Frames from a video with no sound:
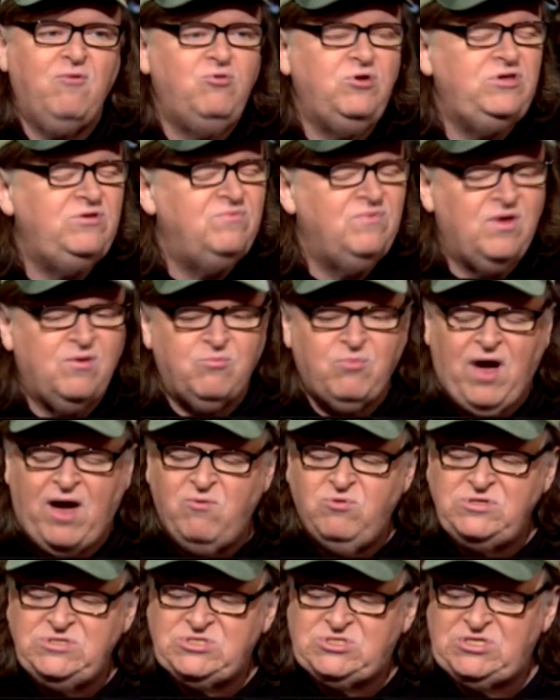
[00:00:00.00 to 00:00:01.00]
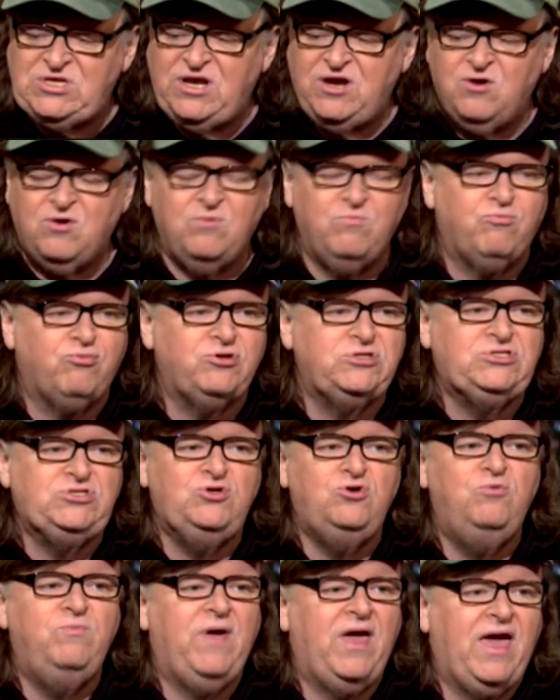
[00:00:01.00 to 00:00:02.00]
I wouldn't sit here and
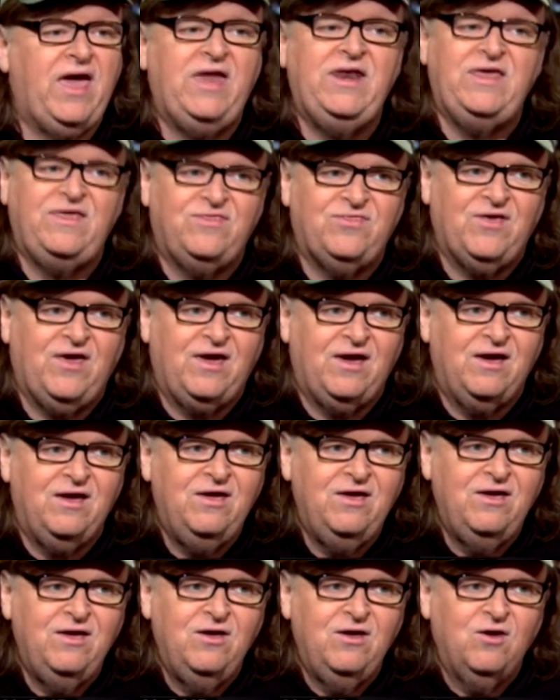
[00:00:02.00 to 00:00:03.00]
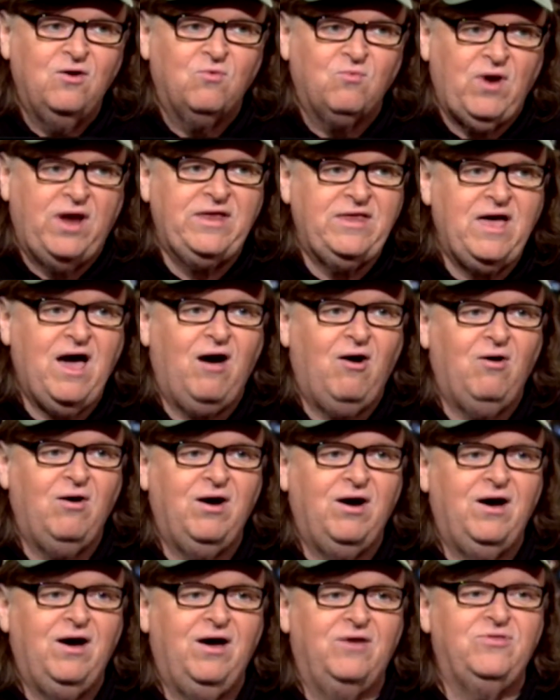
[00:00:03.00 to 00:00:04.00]
presume anything right now,